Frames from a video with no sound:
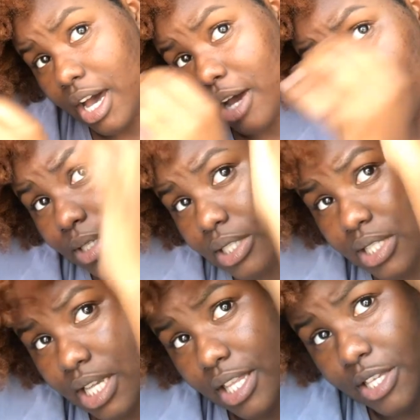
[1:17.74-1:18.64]
I wouldn't
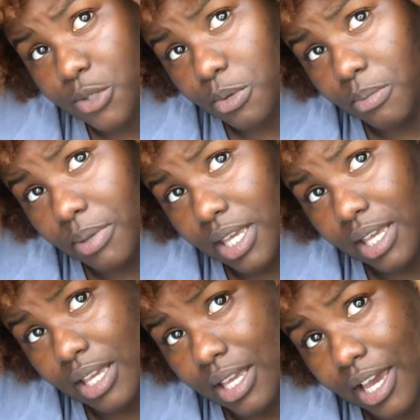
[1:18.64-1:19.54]
say this would
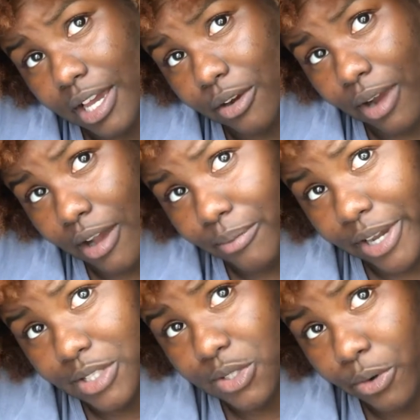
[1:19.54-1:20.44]
be a crown
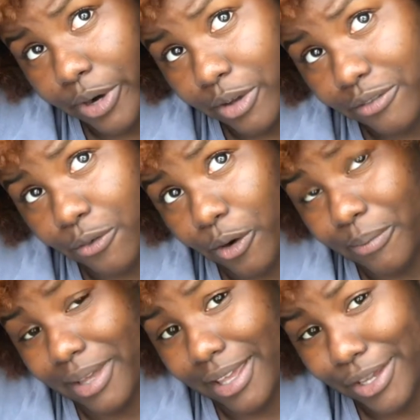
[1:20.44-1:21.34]
braid tutorial for
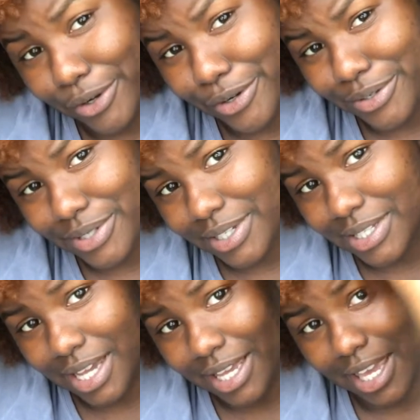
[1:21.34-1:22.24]
beginners
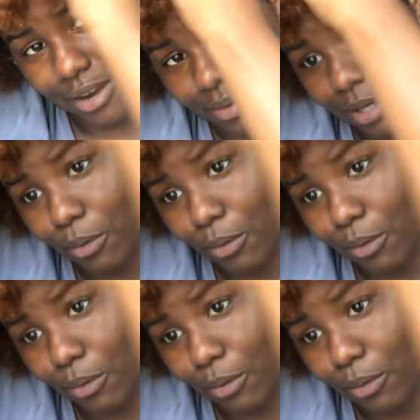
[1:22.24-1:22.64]
because I can't really